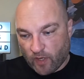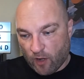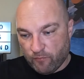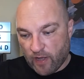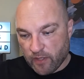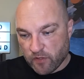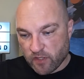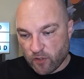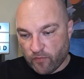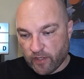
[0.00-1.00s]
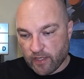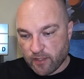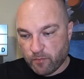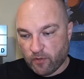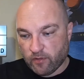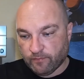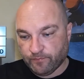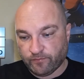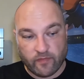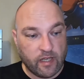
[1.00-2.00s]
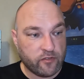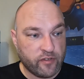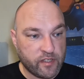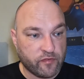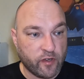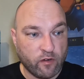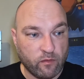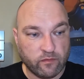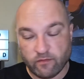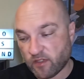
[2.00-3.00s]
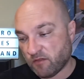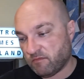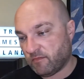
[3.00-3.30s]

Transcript: of values and stuff like this, but yeah, it trades for euro, so